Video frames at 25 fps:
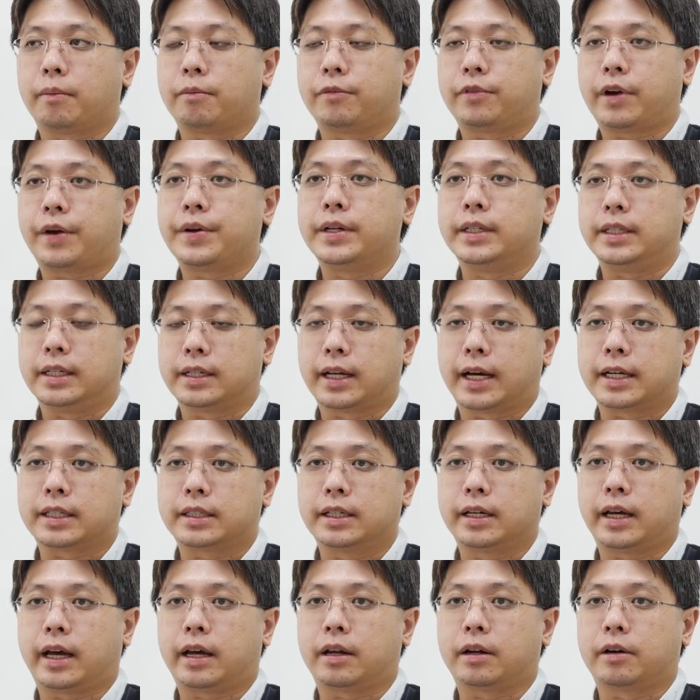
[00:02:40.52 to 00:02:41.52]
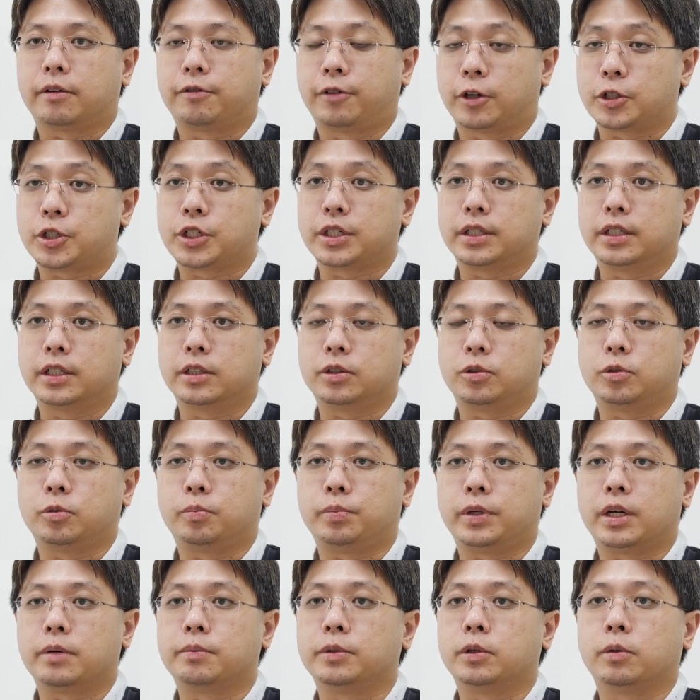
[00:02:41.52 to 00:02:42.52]
I'm very delighted and uh, fortunate
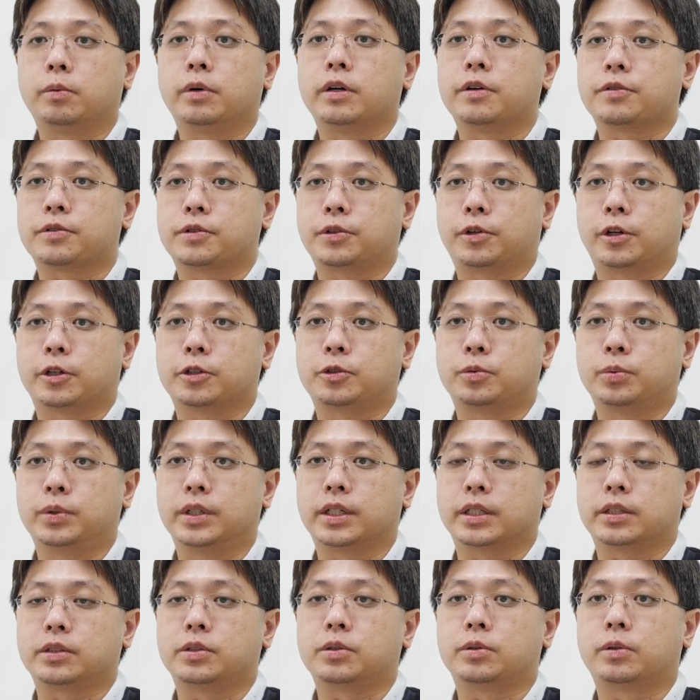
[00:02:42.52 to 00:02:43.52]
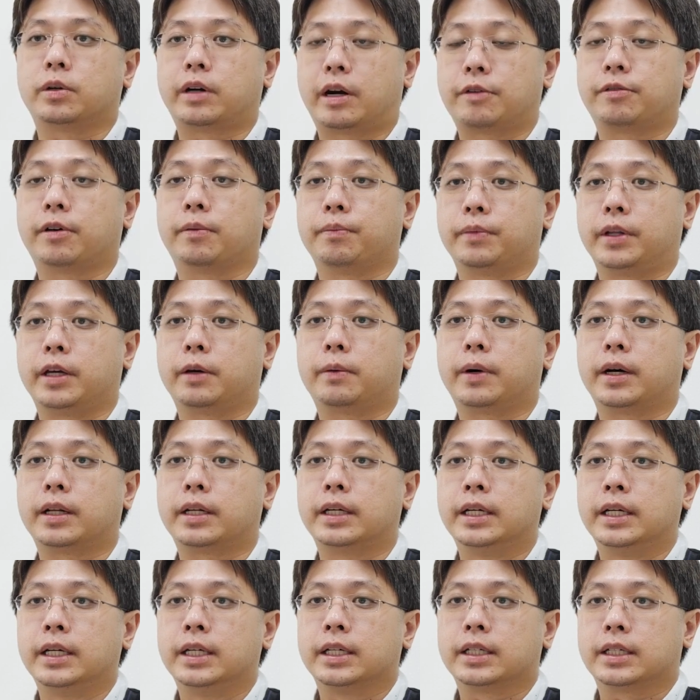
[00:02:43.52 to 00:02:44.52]
to be able to work with Crossworks, you know, right from day
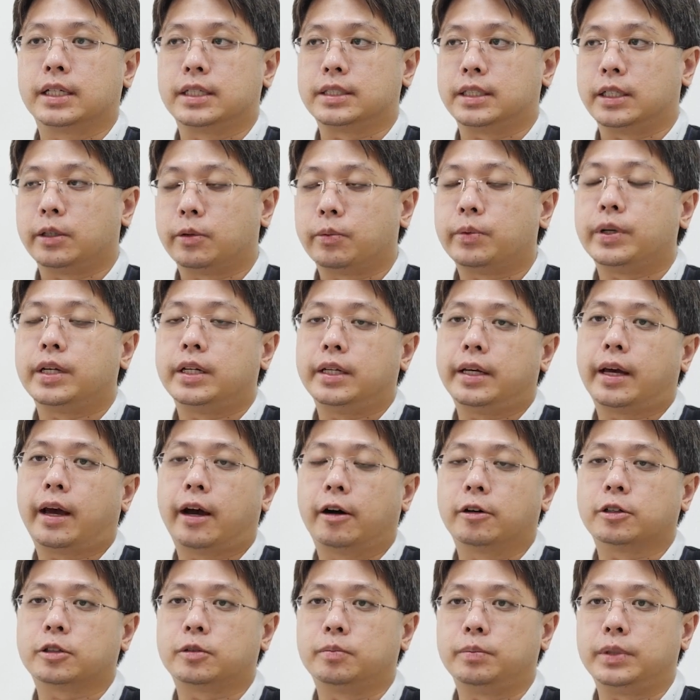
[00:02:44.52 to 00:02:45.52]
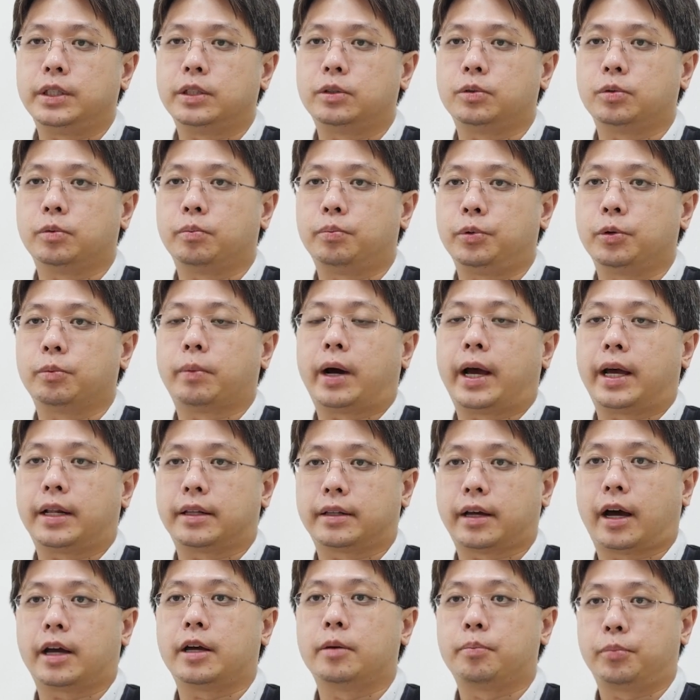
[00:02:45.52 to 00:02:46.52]
one, because it really helps me to build my
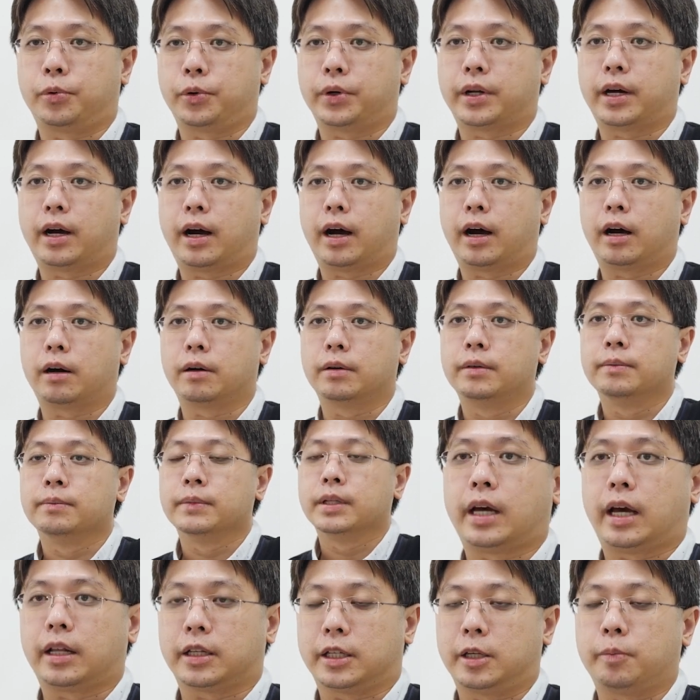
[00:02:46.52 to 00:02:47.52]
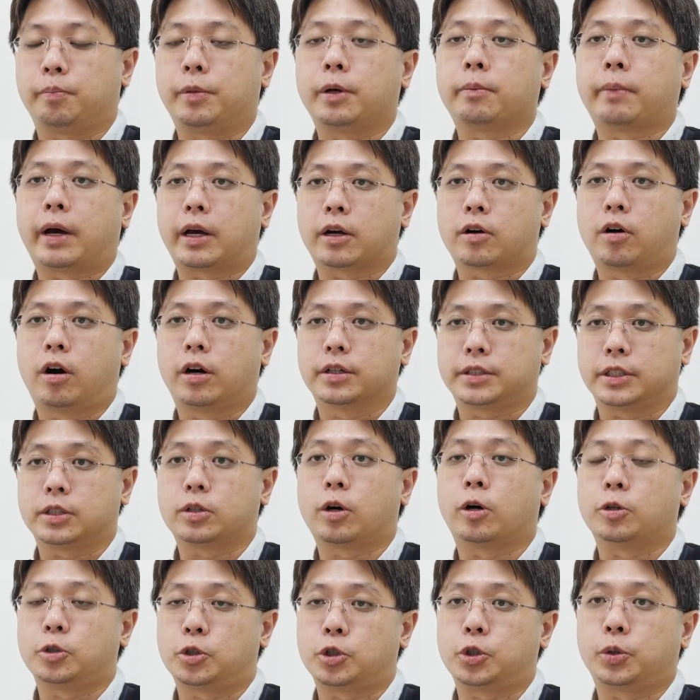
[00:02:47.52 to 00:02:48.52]
entire product up and keeping my costs
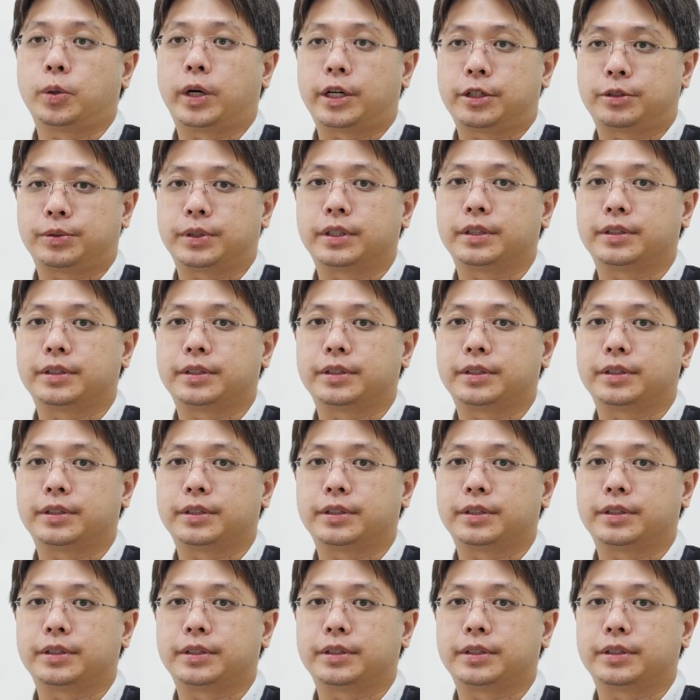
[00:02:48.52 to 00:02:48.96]
in control as